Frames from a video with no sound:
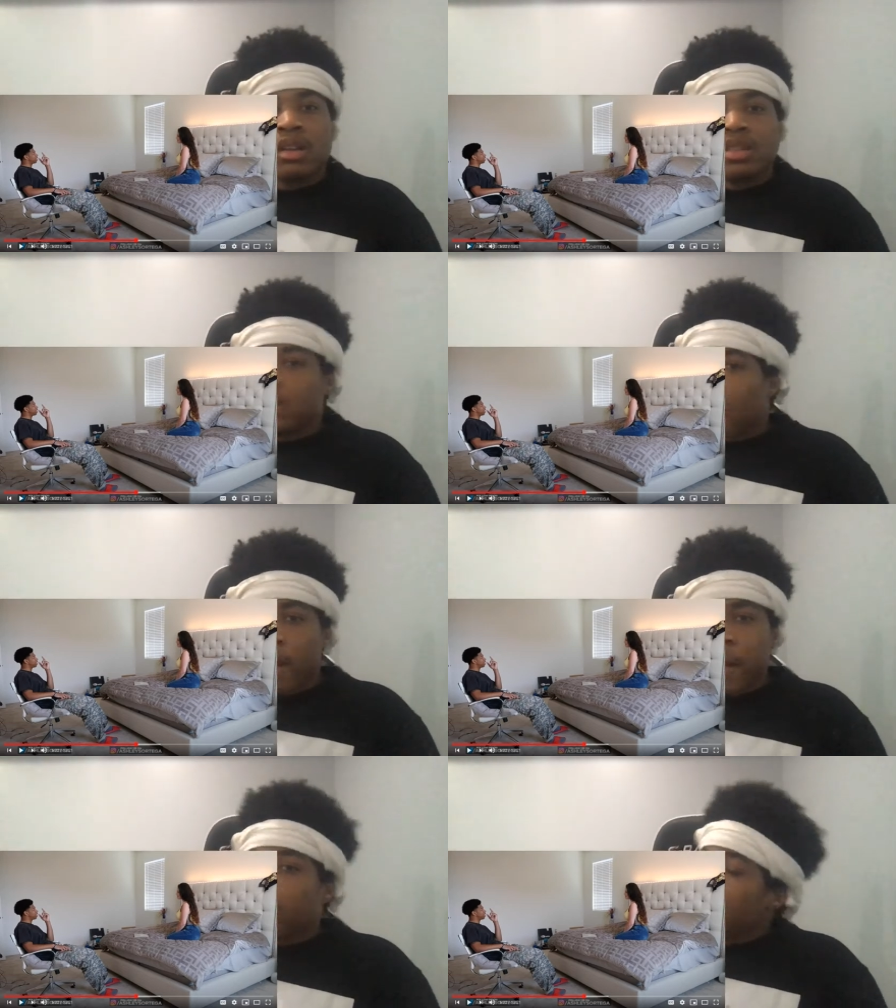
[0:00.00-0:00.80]
She
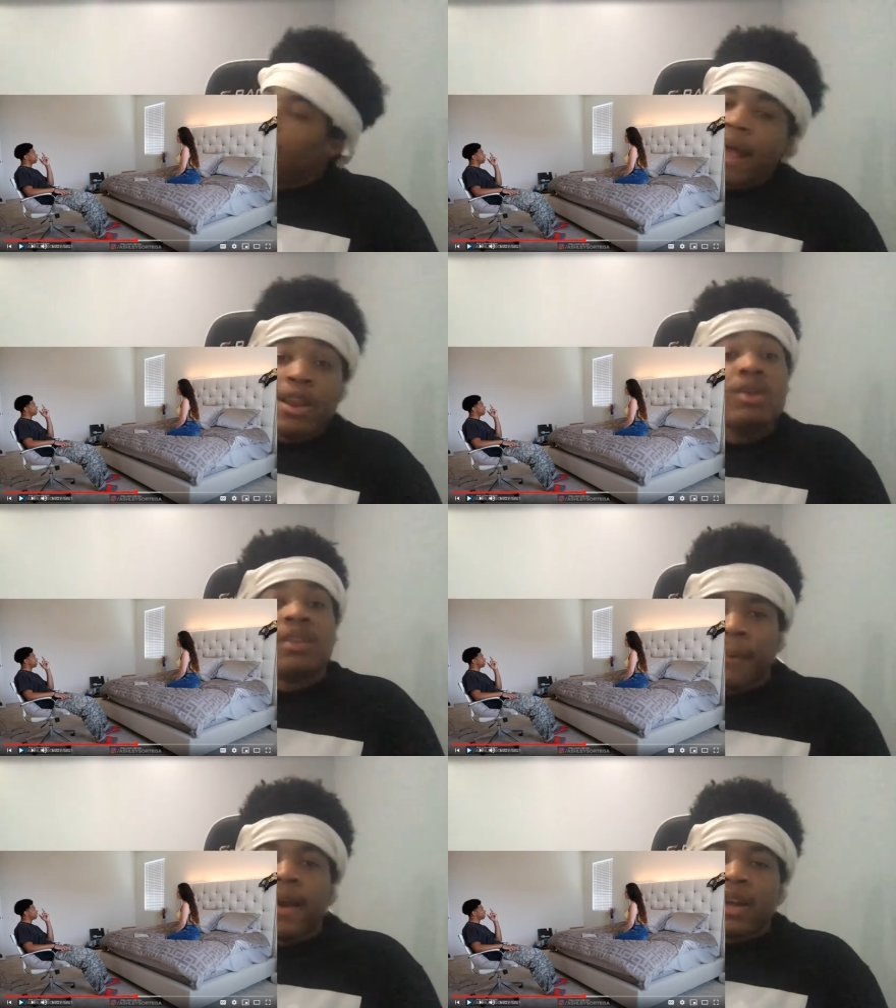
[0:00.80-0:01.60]
talking. I, I know it's
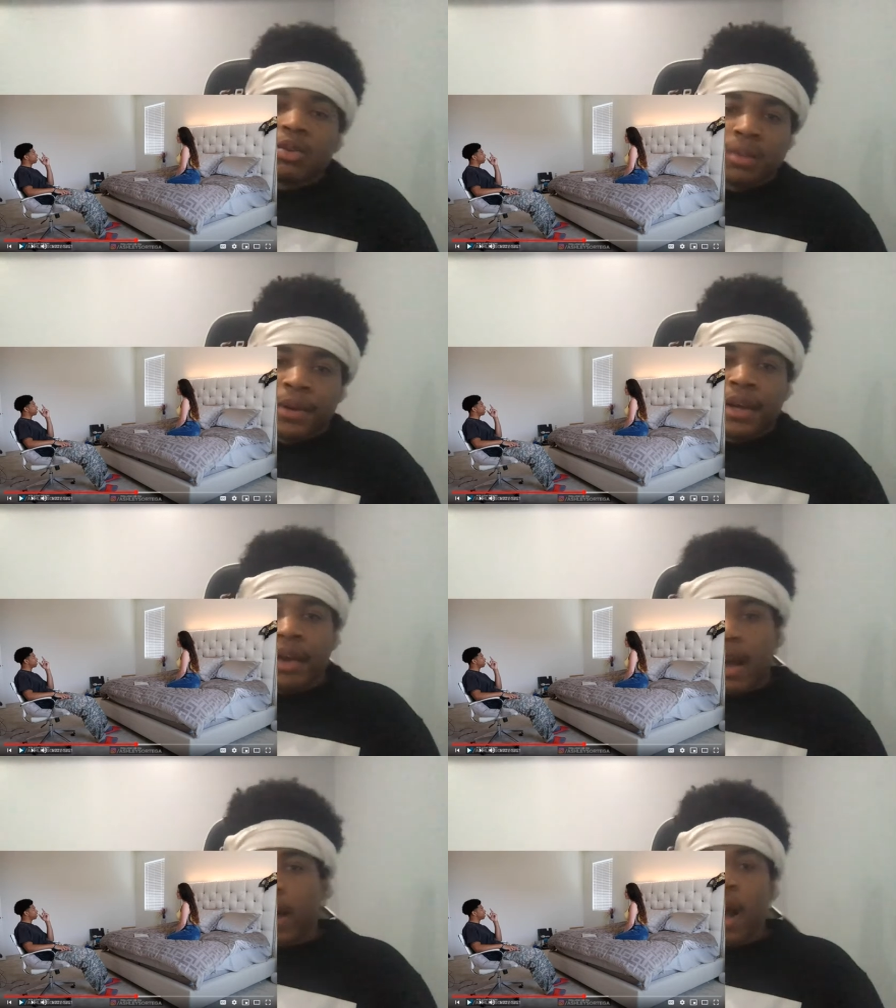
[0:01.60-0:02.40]
a prank. I know it's a prank.
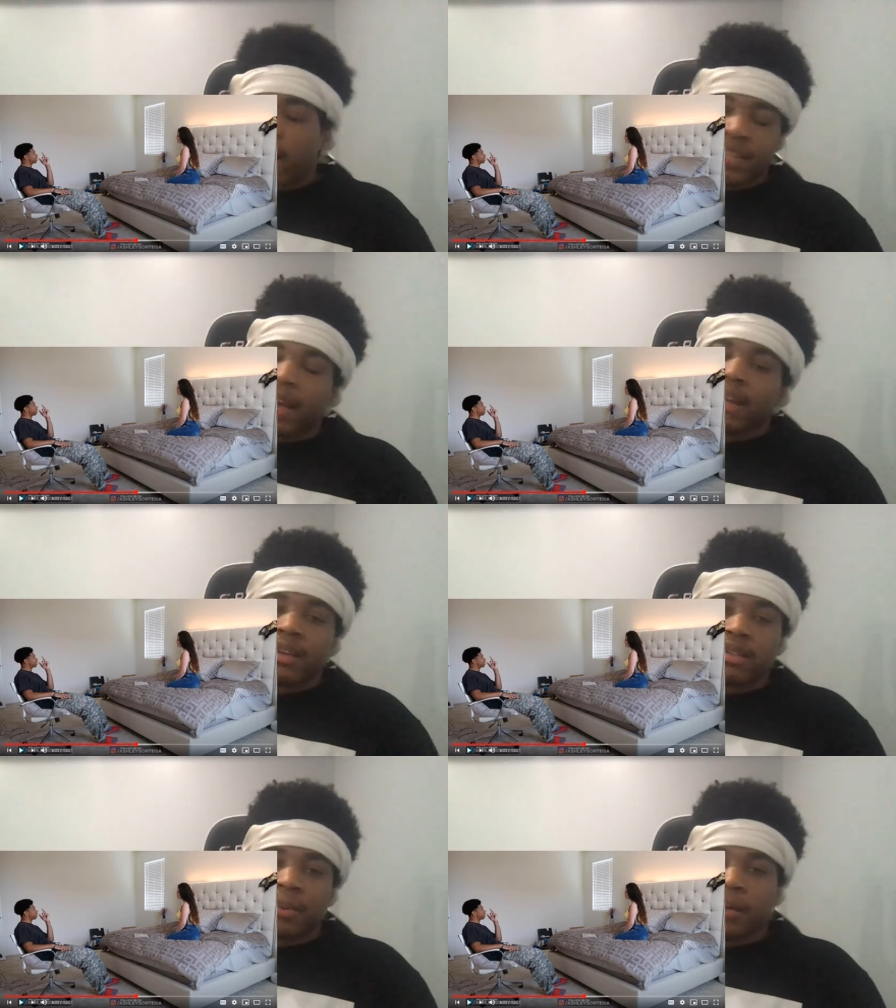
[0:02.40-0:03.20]
Obviously, I get
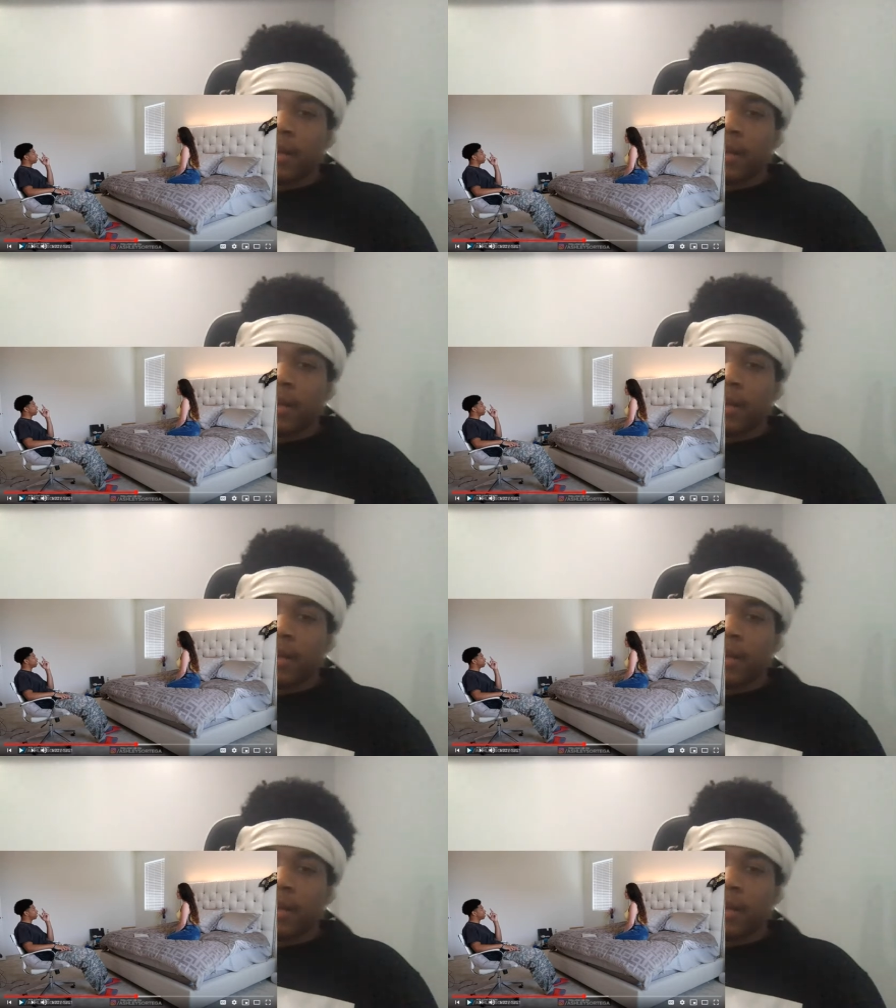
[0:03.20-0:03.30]
it. It's a prank, my